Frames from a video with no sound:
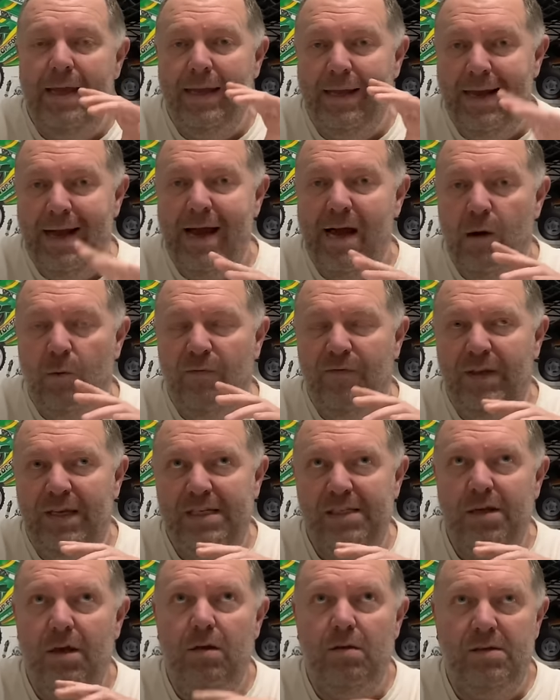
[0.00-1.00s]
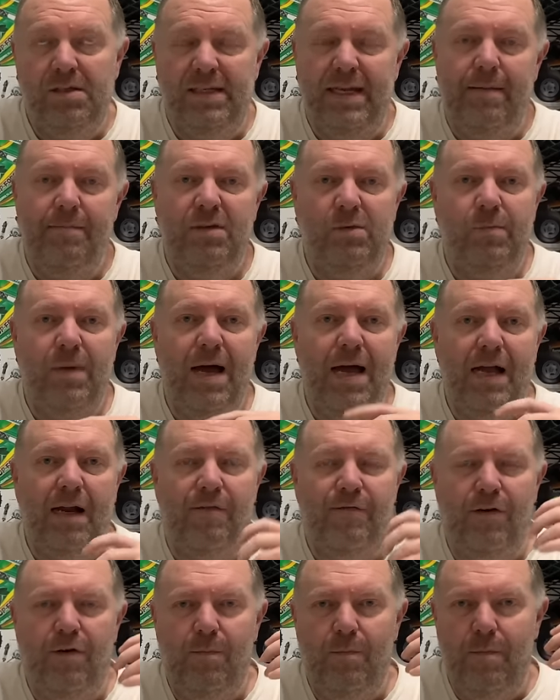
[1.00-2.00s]
Now, this all stems back
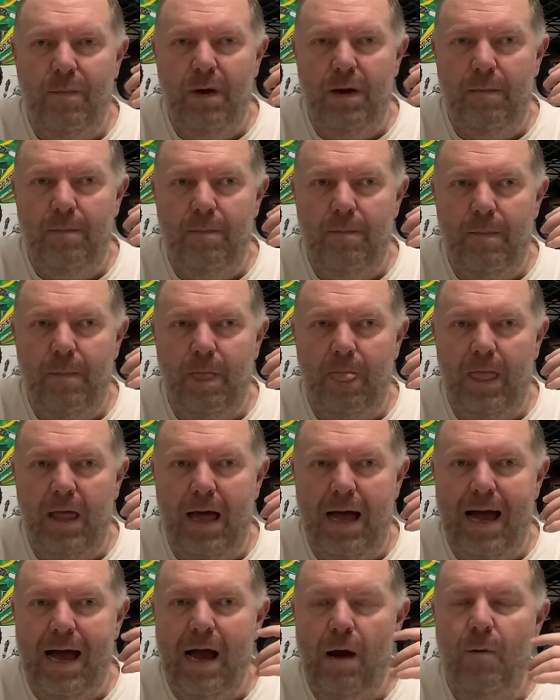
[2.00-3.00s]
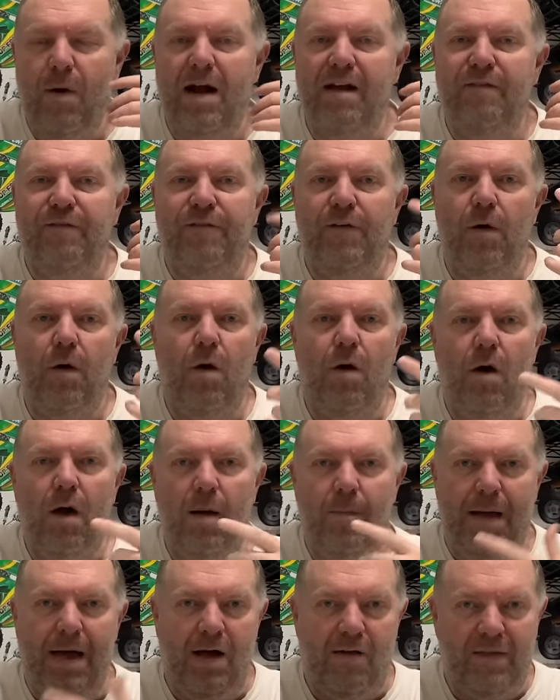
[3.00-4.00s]
from how I thought
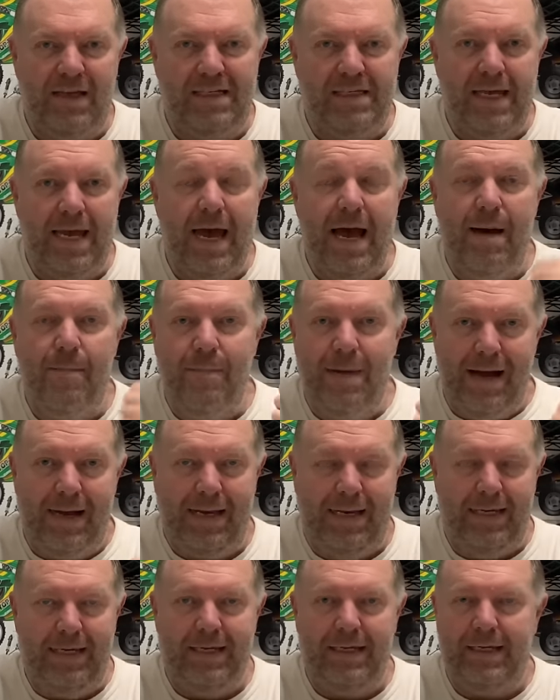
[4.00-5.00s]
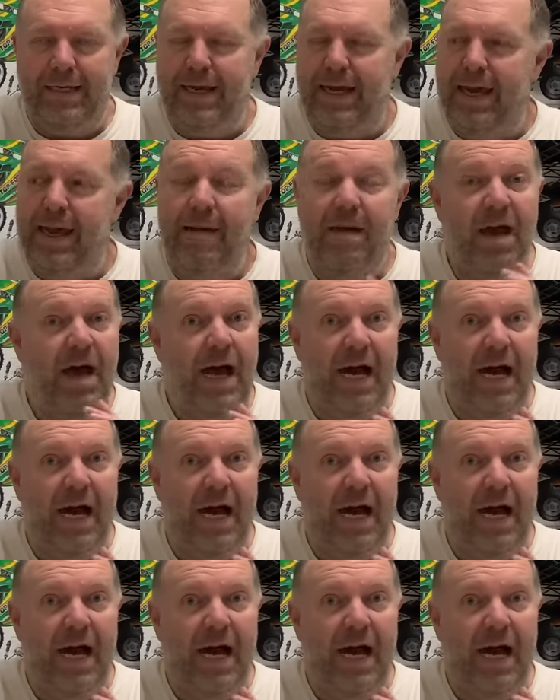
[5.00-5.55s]
about this car back in the day.